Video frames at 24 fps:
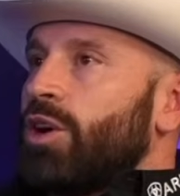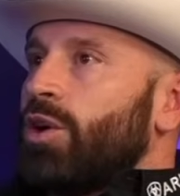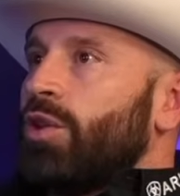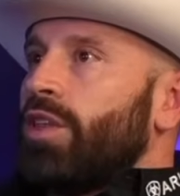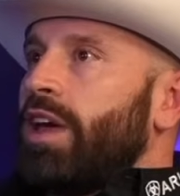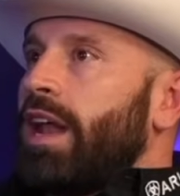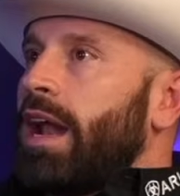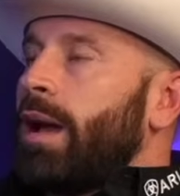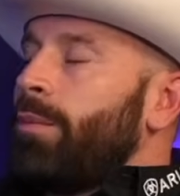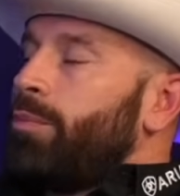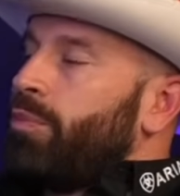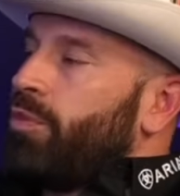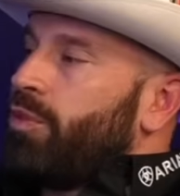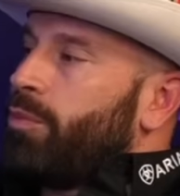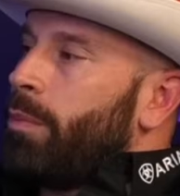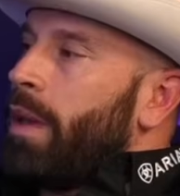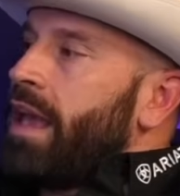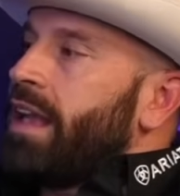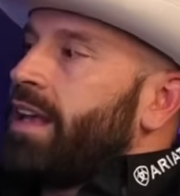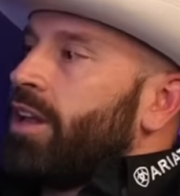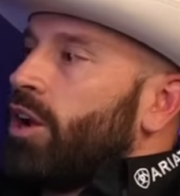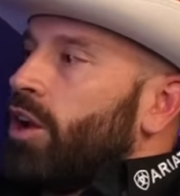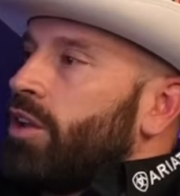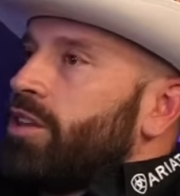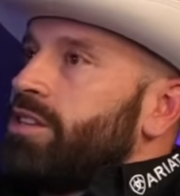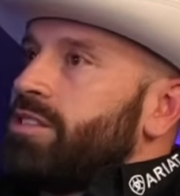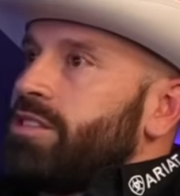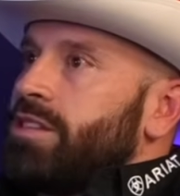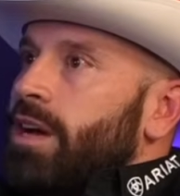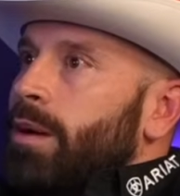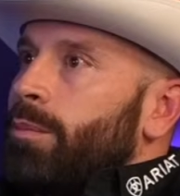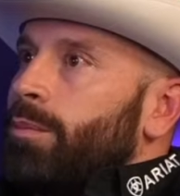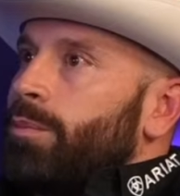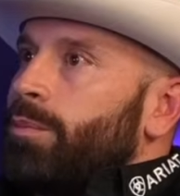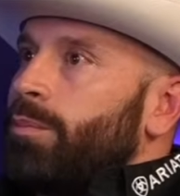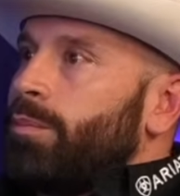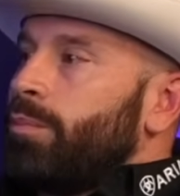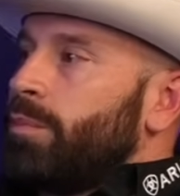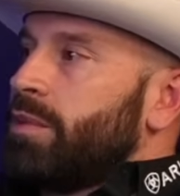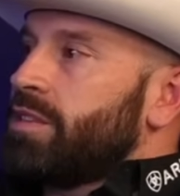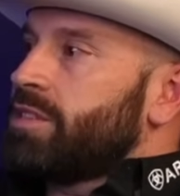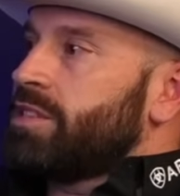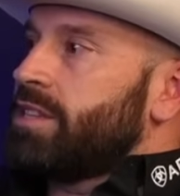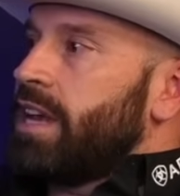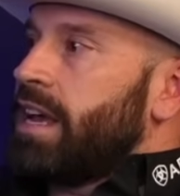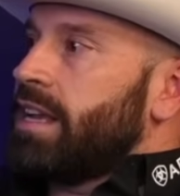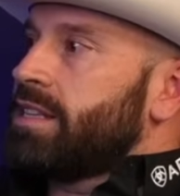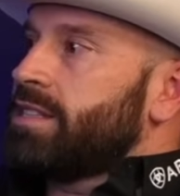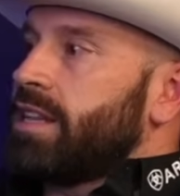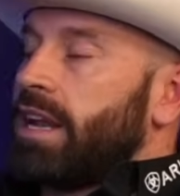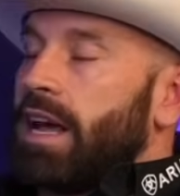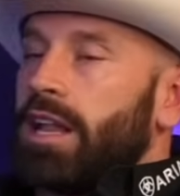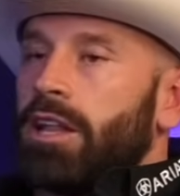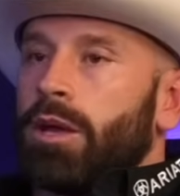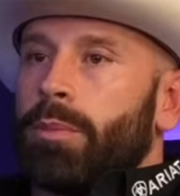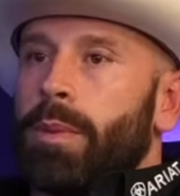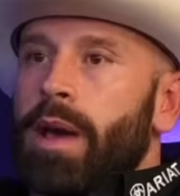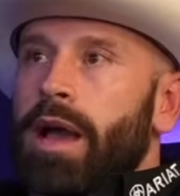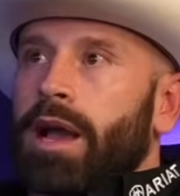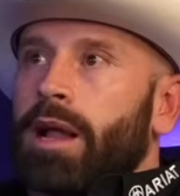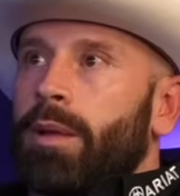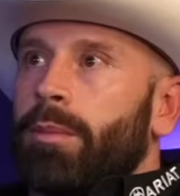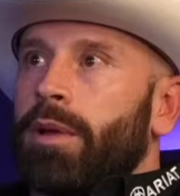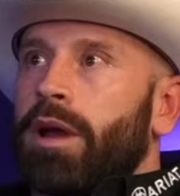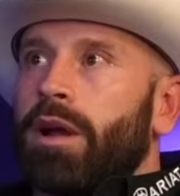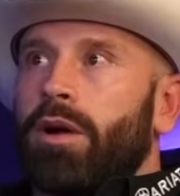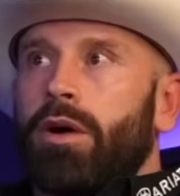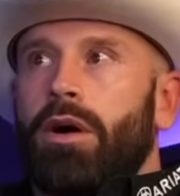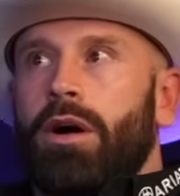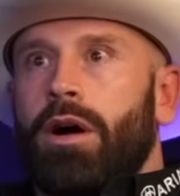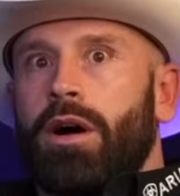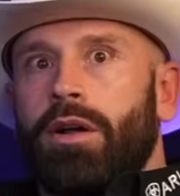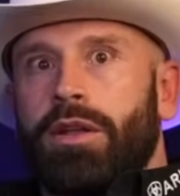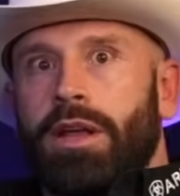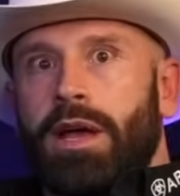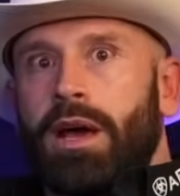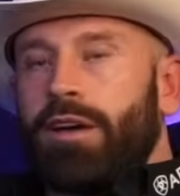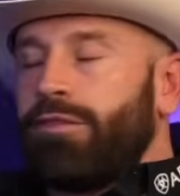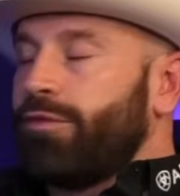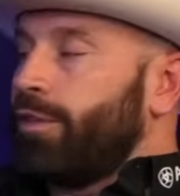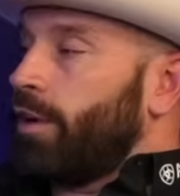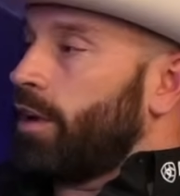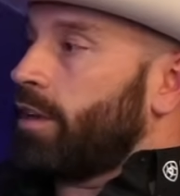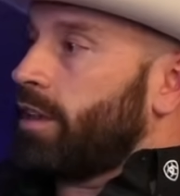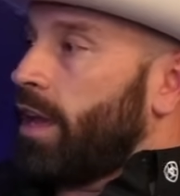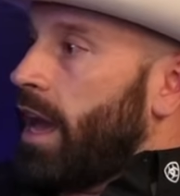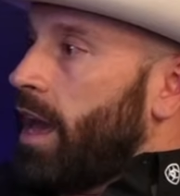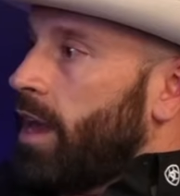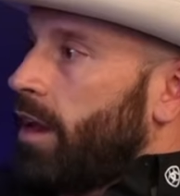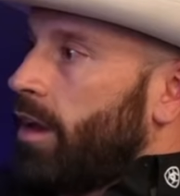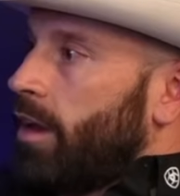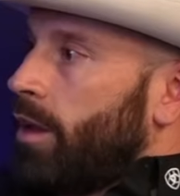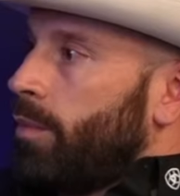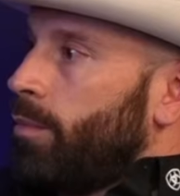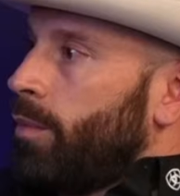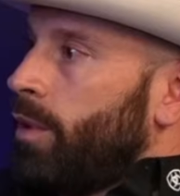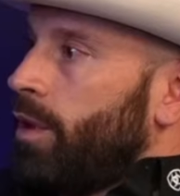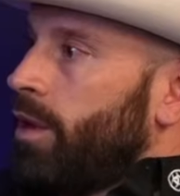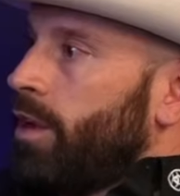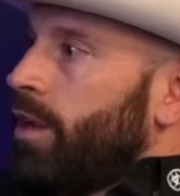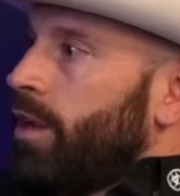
so then I'm making all these dumb mistakes and I look back, I'm like, oh, damn, I fucked that up.